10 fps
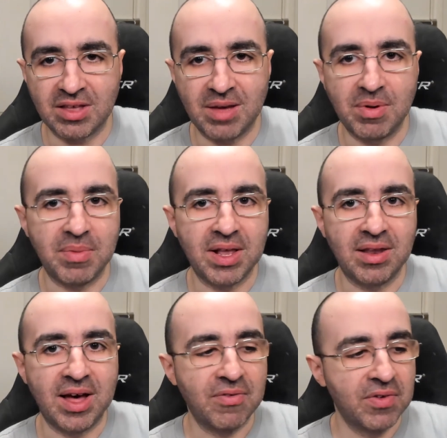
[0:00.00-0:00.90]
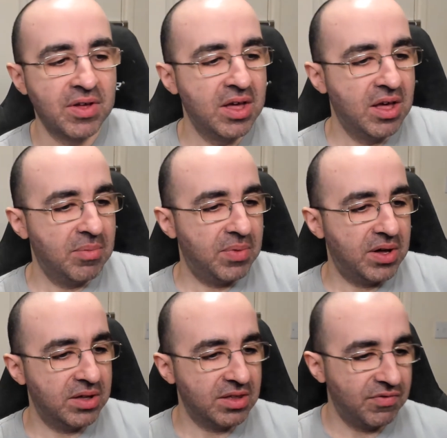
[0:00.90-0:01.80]
time in my life.
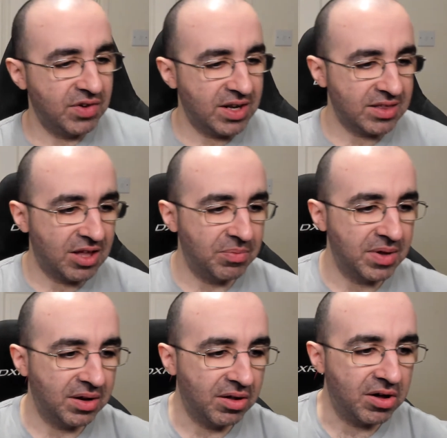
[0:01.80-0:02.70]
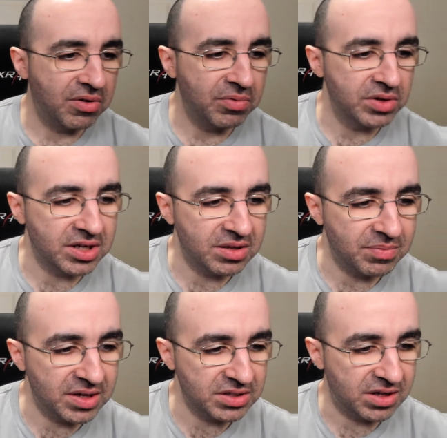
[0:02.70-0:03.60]
But something that's helped me a lot, which I did
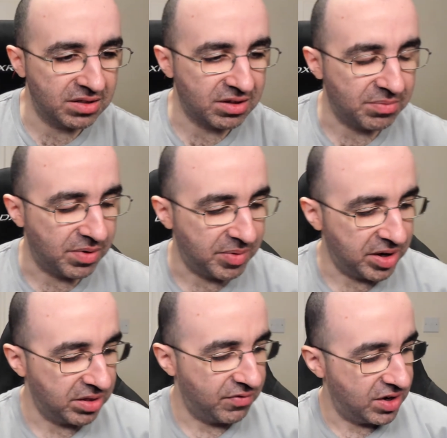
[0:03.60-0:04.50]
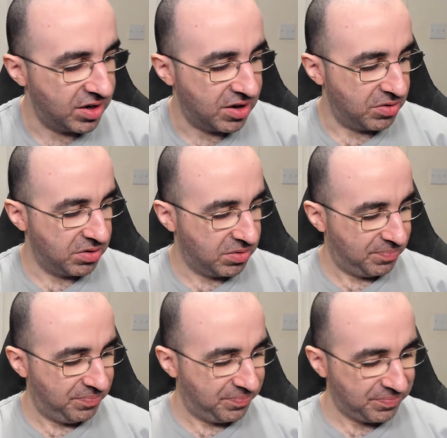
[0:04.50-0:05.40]
mention in some of my other videos,
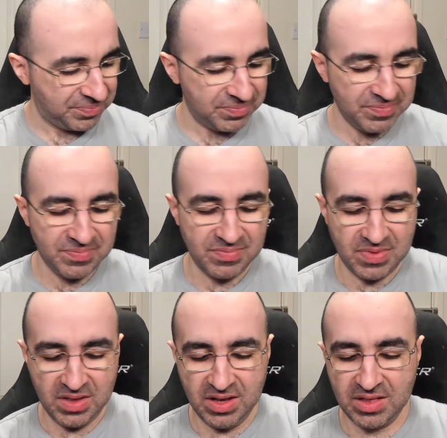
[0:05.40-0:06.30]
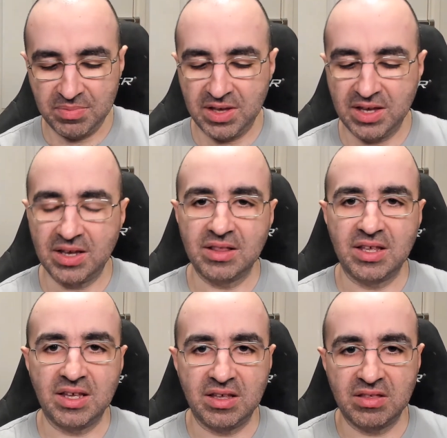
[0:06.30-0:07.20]
is I'm taking
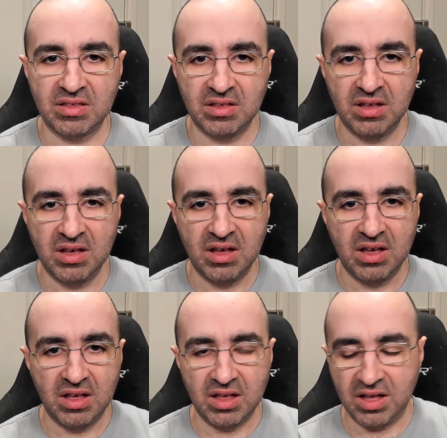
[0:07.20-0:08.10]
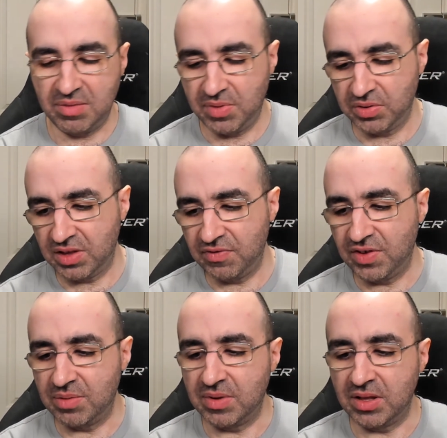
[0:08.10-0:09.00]
these
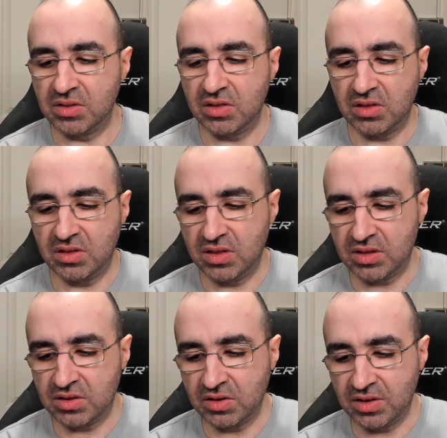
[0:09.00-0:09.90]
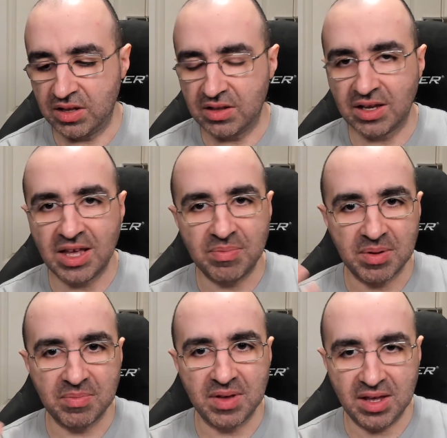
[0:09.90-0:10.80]
multivitamins so that they're
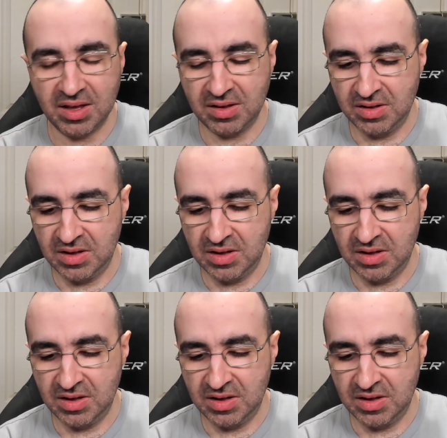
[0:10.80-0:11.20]
keeping me